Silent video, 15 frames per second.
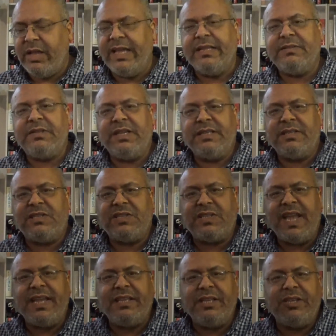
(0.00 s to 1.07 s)

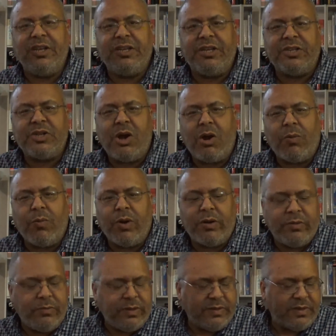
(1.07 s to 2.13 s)
Insanely good guitar
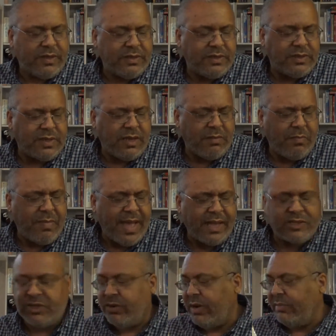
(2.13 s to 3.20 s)
work with Skunk
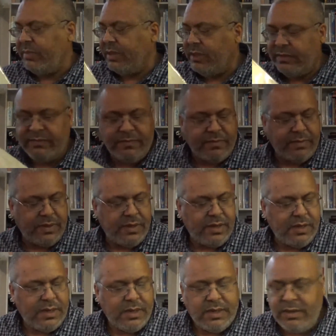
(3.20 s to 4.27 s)
Baxter, I believe.
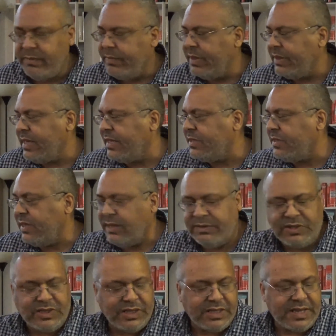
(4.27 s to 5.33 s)
But that's
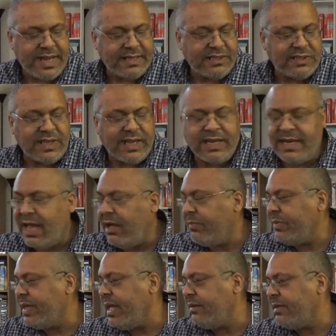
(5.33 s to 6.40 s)
Steely Dan's second
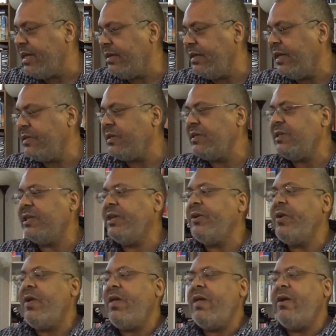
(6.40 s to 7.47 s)
album, Countdown to
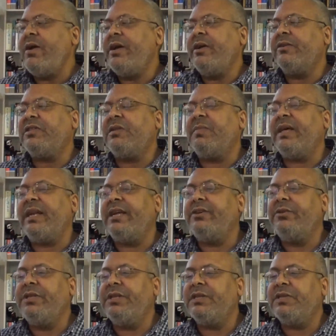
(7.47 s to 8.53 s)
Ecstasy. Here's somebody I
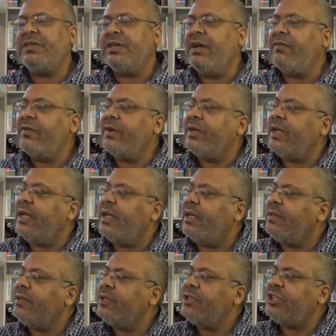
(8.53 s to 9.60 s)
newly discovered,
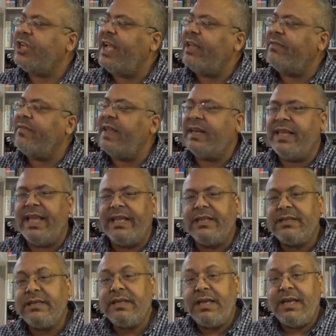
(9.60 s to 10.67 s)
Chad Van
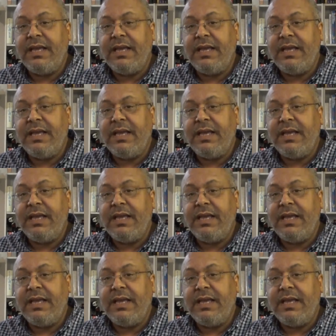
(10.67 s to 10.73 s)
Galen.